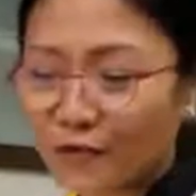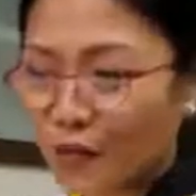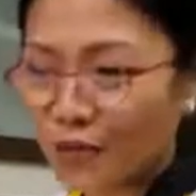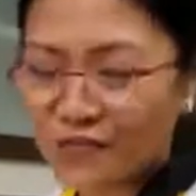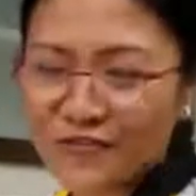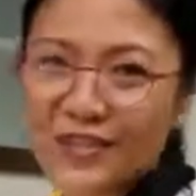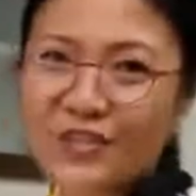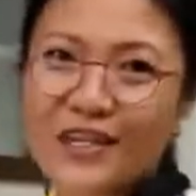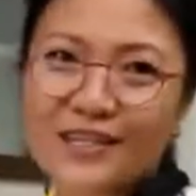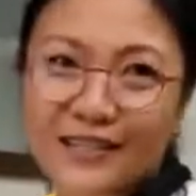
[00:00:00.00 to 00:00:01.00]
our
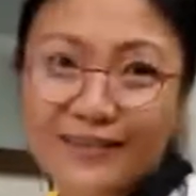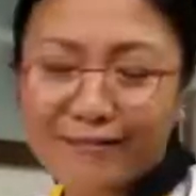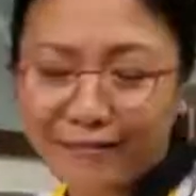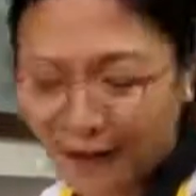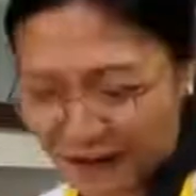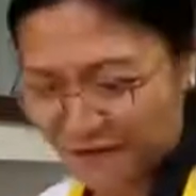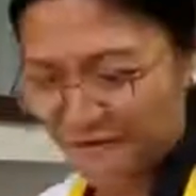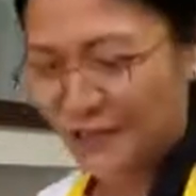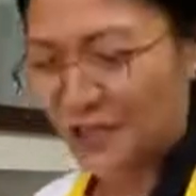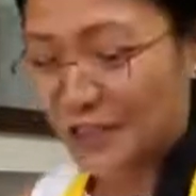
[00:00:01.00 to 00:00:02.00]
fish as an entire
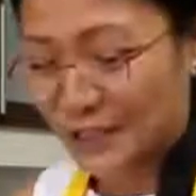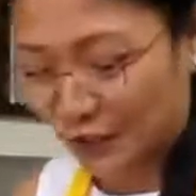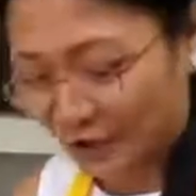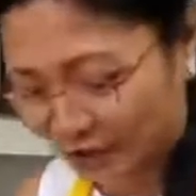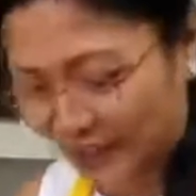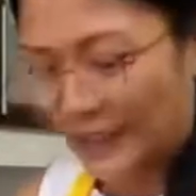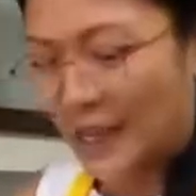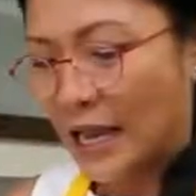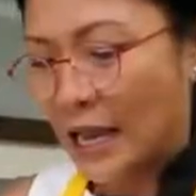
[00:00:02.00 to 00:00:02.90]
fish instead of fillet.